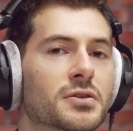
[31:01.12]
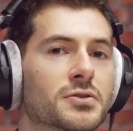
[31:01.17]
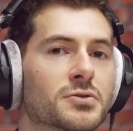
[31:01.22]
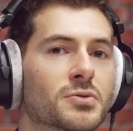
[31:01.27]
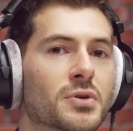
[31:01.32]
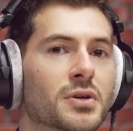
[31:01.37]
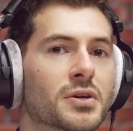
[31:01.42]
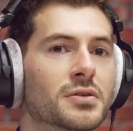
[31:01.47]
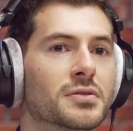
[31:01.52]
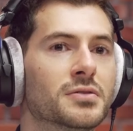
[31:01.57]
as
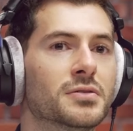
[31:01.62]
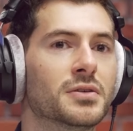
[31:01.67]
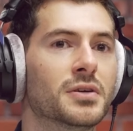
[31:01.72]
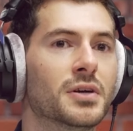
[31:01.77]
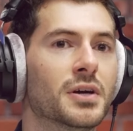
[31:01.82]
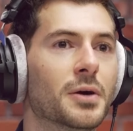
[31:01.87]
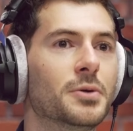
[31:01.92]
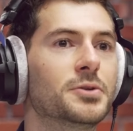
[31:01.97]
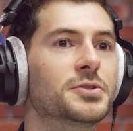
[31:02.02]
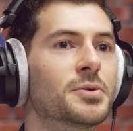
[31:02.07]
well.
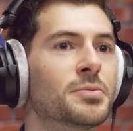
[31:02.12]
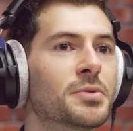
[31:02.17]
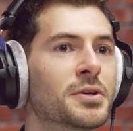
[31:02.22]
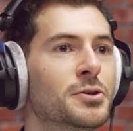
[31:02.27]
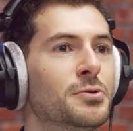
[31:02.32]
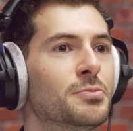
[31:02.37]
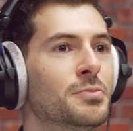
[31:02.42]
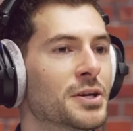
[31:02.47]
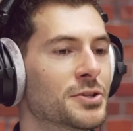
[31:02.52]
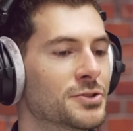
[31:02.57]
I mean, something
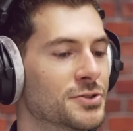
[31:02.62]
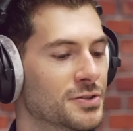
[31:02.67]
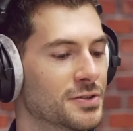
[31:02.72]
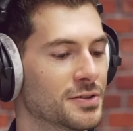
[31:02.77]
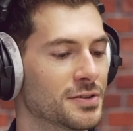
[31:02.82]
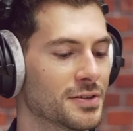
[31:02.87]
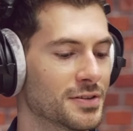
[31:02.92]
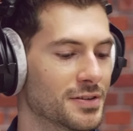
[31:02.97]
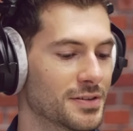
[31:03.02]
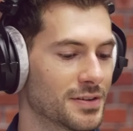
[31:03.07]
you
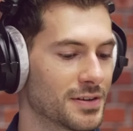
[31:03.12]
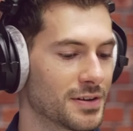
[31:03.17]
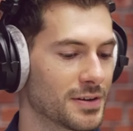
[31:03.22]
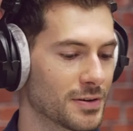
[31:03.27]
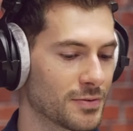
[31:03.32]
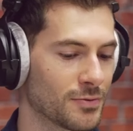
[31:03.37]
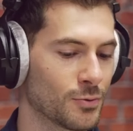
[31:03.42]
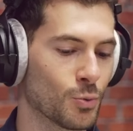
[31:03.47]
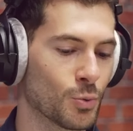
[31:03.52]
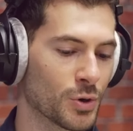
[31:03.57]
mentioned
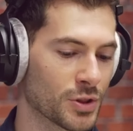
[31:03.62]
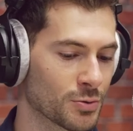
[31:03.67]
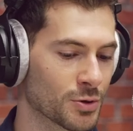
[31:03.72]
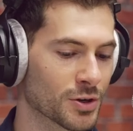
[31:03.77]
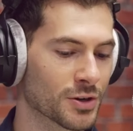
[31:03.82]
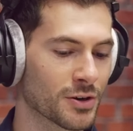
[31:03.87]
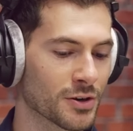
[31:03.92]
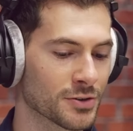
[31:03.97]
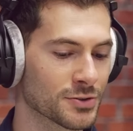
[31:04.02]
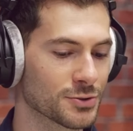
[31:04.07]
with
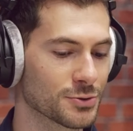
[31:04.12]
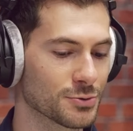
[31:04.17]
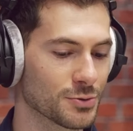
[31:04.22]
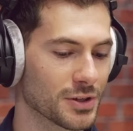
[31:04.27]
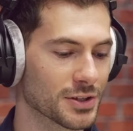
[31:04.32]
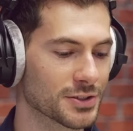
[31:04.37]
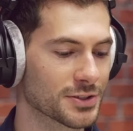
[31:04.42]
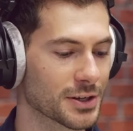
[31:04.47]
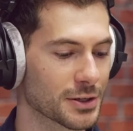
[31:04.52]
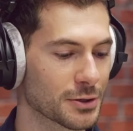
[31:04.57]
regards to,
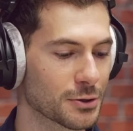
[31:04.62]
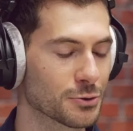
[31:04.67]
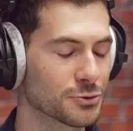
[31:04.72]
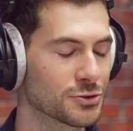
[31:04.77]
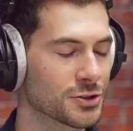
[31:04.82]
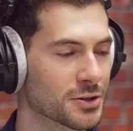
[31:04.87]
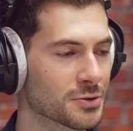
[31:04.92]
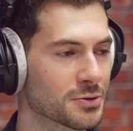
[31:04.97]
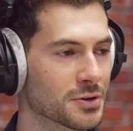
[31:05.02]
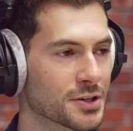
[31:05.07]
let's say, code
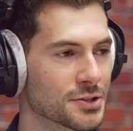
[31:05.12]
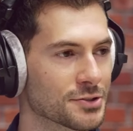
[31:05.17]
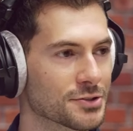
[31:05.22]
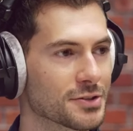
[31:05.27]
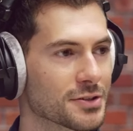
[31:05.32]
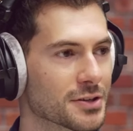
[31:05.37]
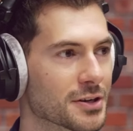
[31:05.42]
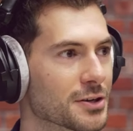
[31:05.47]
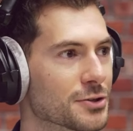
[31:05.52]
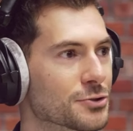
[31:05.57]

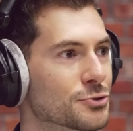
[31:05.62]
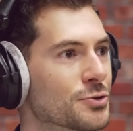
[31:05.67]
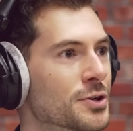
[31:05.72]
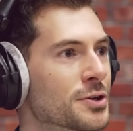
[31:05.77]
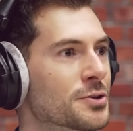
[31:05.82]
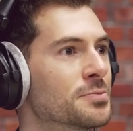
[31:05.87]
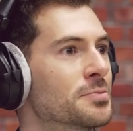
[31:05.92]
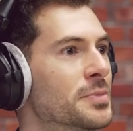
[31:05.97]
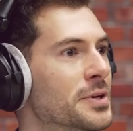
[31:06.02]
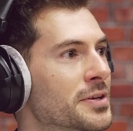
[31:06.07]
generation kind of
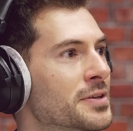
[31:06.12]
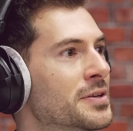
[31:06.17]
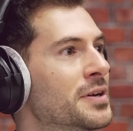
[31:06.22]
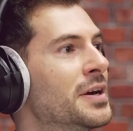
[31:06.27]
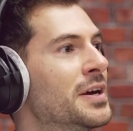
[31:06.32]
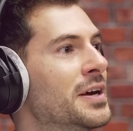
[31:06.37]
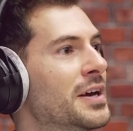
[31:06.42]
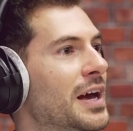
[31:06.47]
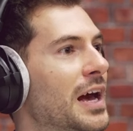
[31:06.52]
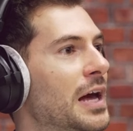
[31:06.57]
triggered me
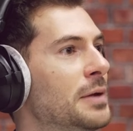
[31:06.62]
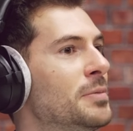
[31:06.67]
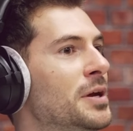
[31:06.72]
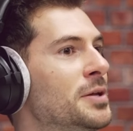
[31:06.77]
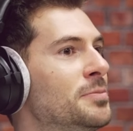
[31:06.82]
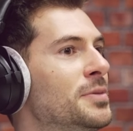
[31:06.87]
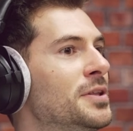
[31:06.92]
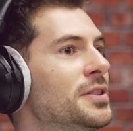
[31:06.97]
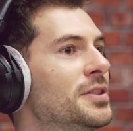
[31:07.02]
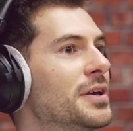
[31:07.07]
and made
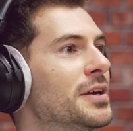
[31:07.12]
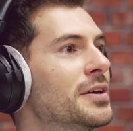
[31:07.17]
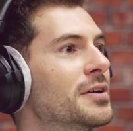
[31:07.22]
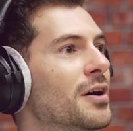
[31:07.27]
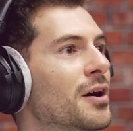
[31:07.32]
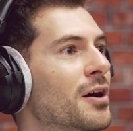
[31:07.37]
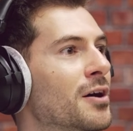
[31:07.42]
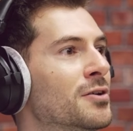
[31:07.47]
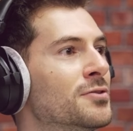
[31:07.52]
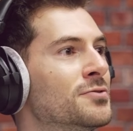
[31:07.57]
me think
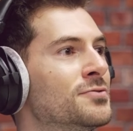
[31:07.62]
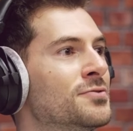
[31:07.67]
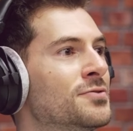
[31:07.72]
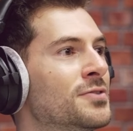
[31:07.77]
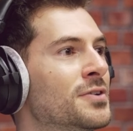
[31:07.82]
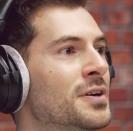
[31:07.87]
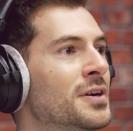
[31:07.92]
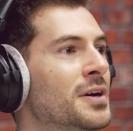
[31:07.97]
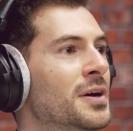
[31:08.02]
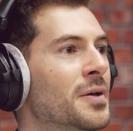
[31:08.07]
of
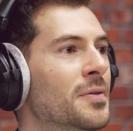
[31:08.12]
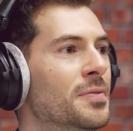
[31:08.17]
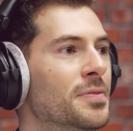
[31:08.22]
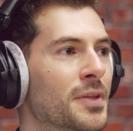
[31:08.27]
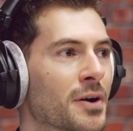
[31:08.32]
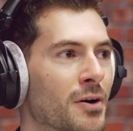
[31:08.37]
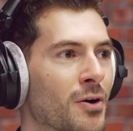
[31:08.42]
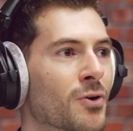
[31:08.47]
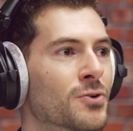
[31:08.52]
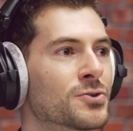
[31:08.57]

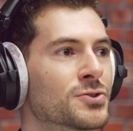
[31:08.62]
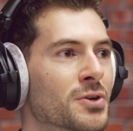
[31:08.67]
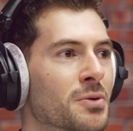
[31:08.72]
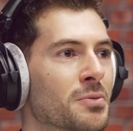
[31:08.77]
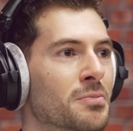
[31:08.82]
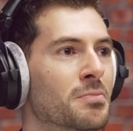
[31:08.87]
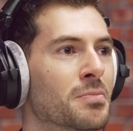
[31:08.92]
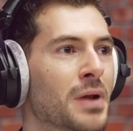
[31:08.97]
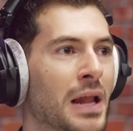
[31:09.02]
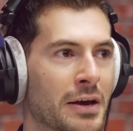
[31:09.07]
there are
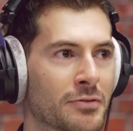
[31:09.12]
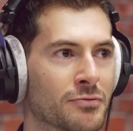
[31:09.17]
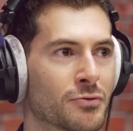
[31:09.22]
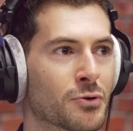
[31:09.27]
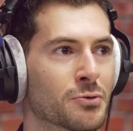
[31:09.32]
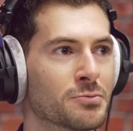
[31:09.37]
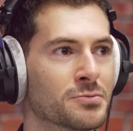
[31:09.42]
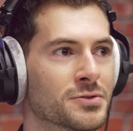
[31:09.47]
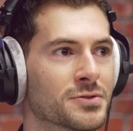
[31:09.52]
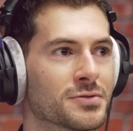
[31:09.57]
some
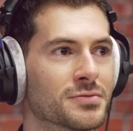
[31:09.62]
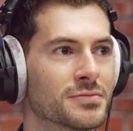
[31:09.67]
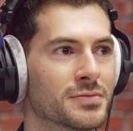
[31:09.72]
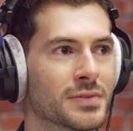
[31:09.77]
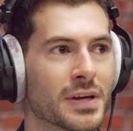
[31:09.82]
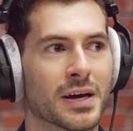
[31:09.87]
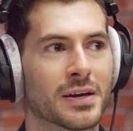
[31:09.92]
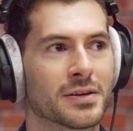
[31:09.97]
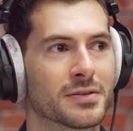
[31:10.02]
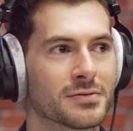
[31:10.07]
platforms
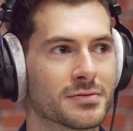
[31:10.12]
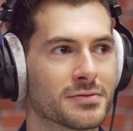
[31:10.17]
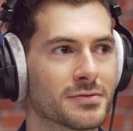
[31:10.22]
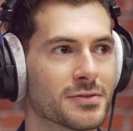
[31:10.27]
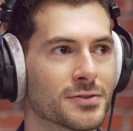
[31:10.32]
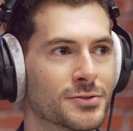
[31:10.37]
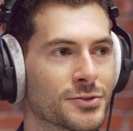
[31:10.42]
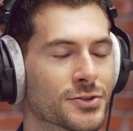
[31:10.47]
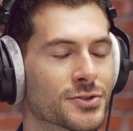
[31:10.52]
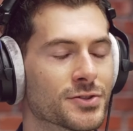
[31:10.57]
that
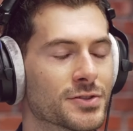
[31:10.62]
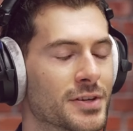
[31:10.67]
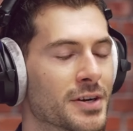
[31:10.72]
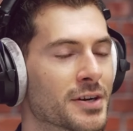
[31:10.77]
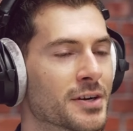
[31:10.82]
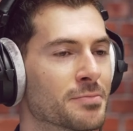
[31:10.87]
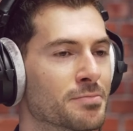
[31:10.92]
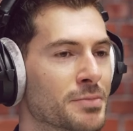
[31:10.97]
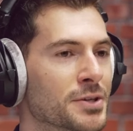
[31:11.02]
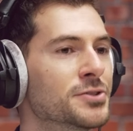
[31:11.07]
just
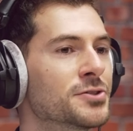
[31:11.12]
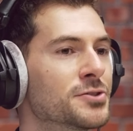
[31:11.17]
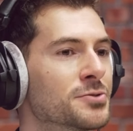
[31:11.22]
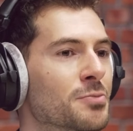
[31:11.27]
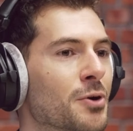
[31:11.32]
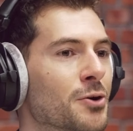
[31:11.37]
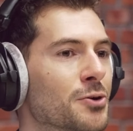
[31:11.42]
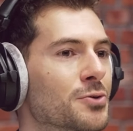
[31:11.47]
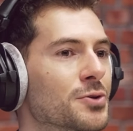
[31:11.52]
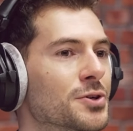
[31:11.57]
their business
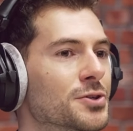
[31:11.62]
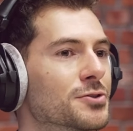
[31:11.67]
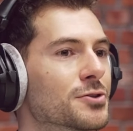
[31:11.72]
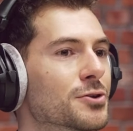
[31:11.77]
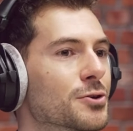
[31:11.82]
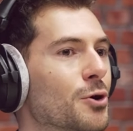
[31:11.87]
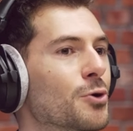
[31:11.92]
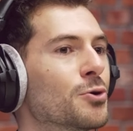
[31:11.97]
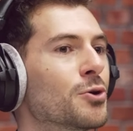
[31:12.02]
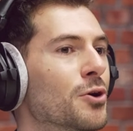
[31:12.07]
model is
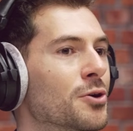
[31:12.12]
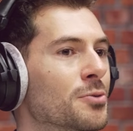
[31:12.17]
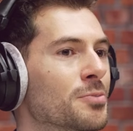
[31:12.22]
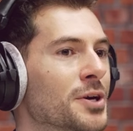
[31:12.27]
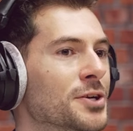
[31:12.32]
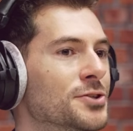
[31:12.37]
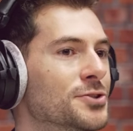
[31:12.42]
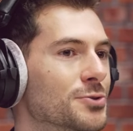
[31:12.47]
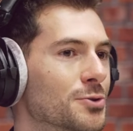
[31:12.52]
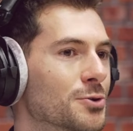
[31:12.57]
code
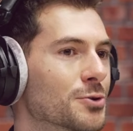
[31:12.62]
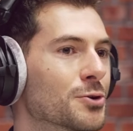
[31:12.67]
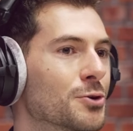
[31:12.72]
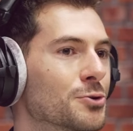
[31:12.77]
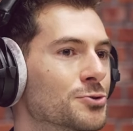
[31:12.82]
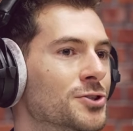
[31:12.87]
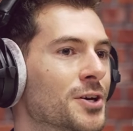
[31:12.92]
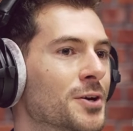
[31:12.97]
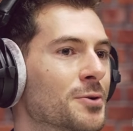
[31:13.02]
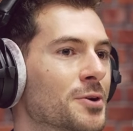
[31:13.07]
automation or
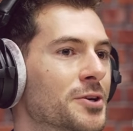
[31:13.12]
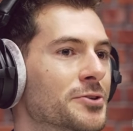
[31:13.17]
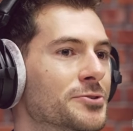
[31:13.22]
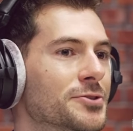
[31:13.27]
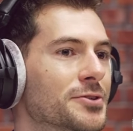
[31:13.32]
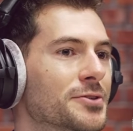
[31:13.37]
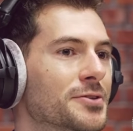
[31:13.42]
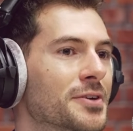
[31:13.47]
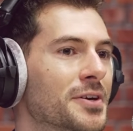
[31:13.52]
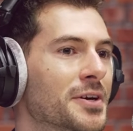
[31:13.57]
code
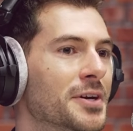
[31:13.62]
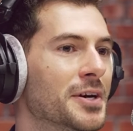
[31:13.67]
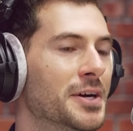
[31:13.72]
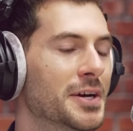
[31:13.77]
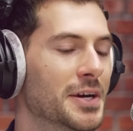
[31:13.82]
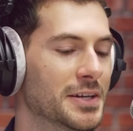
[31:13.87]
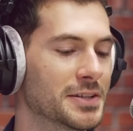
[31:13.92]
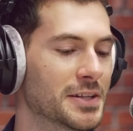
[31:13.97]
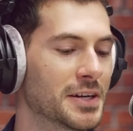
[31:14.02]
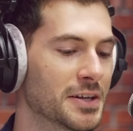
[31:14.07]
generation.
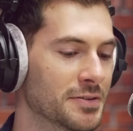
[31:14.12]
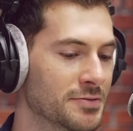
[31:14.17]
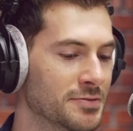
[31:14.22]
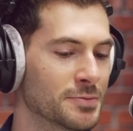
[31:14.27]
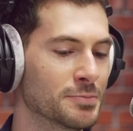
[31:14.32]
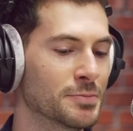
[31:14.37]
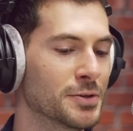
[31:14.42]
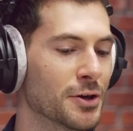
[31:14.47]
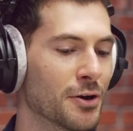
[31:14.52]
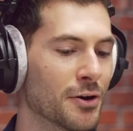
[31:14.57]
Mm-hmm. And then
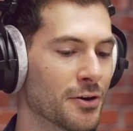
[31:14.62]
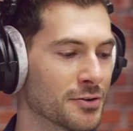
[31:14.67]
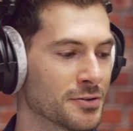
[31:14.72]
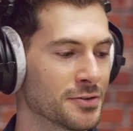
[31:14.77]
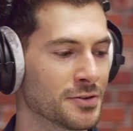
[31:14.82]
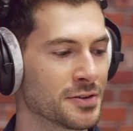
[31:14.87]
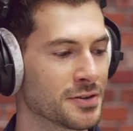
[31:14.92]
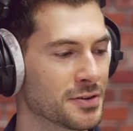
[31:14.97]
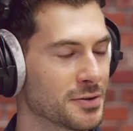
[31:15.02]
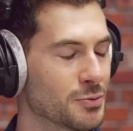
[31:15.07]
even
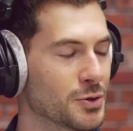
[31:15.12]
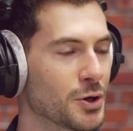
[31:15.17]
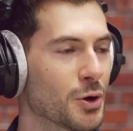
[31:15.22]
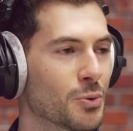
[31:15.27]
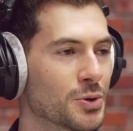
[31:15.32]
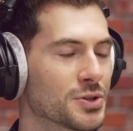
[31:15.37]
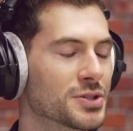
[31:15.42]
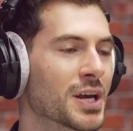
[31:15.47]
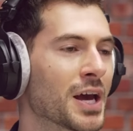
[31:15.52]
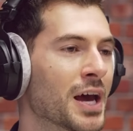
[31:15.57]
beyond, we
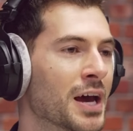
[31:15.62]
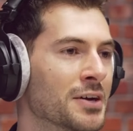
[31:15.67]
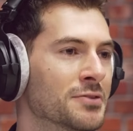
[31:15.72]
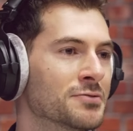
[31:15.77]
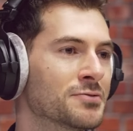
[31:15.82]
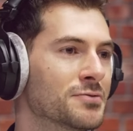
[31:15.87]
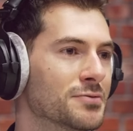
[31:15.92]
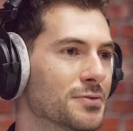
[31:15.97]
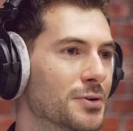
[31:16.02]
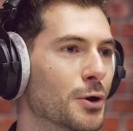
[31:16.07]
always
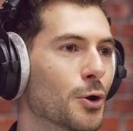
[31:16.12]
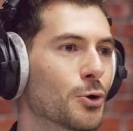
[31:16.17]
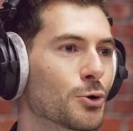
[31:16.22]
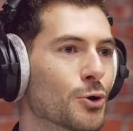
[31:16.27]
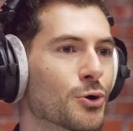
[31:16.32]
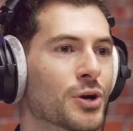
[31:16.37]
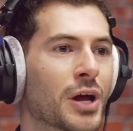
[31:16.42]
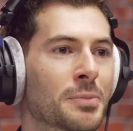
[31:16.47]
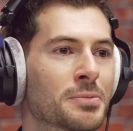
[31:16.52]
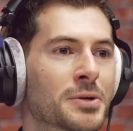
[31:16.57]
have low
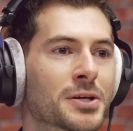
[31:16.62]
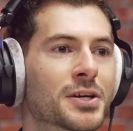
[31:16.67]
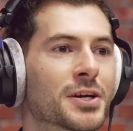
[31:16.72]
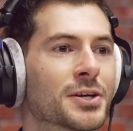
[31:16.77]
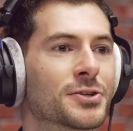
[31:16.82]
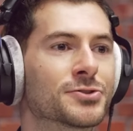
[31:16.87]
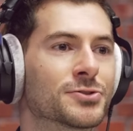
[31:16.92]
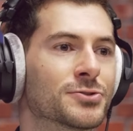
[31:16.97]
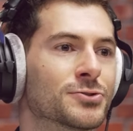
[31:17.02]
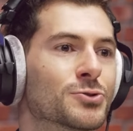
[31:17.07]
code
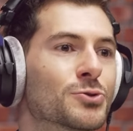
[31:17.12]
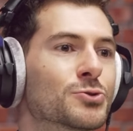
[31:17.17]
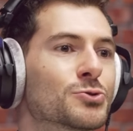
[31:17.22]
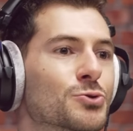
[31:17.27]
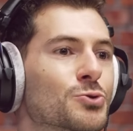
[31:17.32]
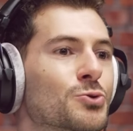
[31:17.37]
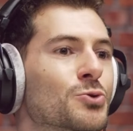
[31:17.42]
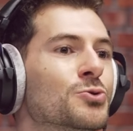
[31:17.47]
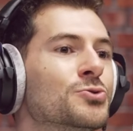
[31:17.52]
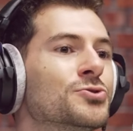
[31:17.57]
applications or
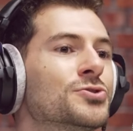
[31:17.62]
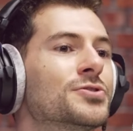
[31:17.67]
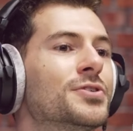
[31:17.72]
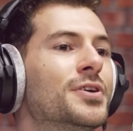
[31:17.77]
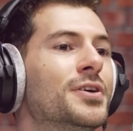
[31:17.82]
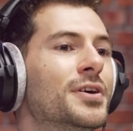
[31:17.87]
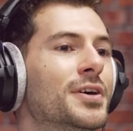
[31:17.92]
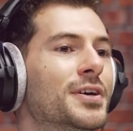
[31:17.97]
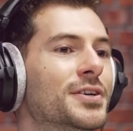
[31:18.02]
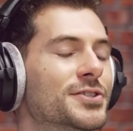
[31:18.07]
tools
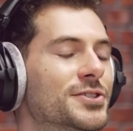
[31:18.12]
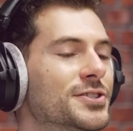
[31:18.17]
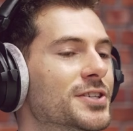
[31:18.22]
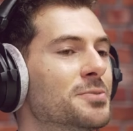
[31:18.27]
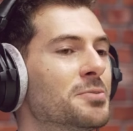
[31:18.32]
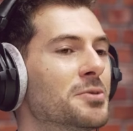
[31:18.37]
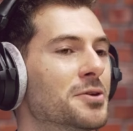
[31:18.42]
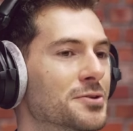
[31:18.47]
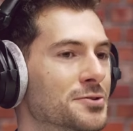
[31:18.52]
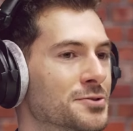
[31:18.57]

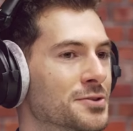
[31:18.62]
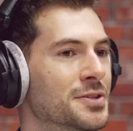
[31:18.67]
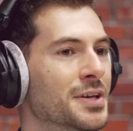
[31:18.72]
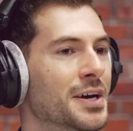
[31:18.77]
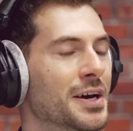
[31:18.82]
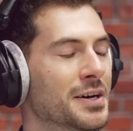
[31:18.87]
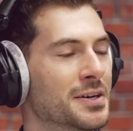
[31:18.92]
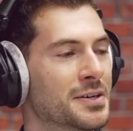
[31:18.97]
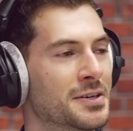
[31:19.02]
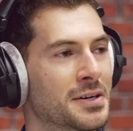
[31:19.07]
similar to
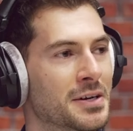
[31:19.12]
that.